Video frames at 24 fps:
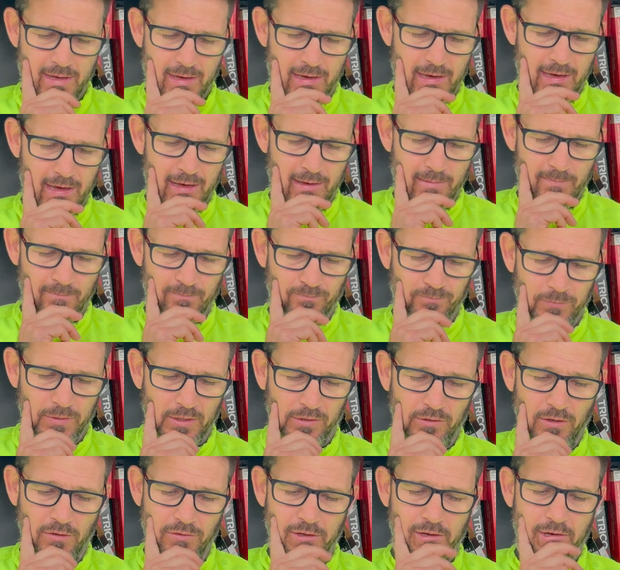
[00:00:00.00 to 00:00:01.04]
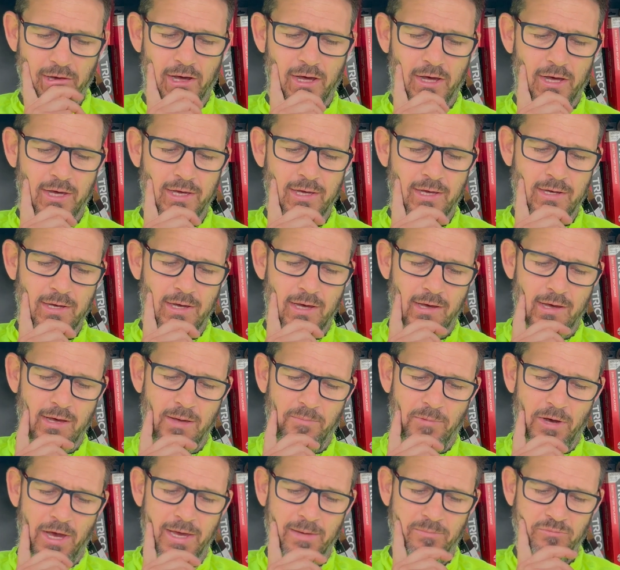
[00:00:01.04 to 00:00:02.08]
Another guy,
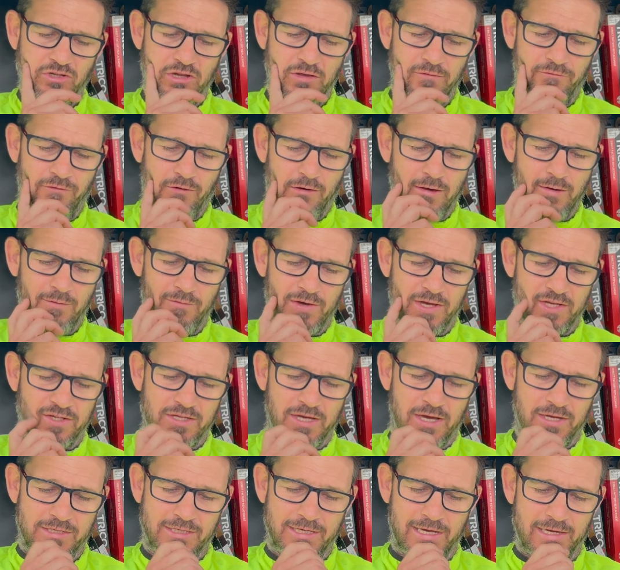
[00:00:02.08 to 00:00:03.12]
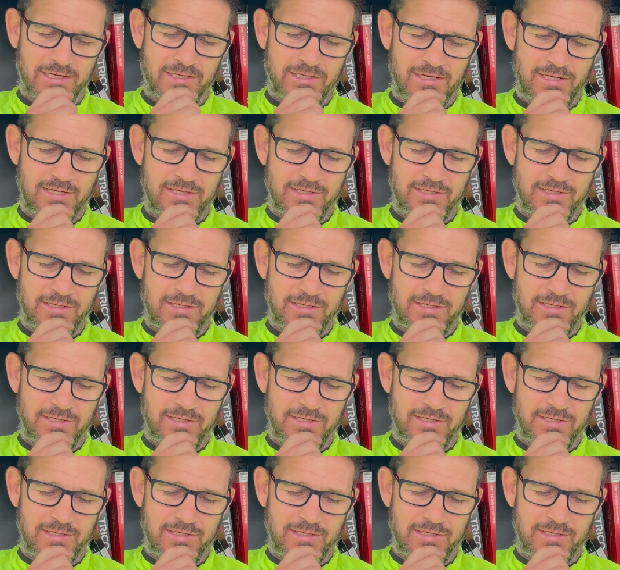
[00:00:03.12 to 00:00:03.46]
my MG5 SR taxi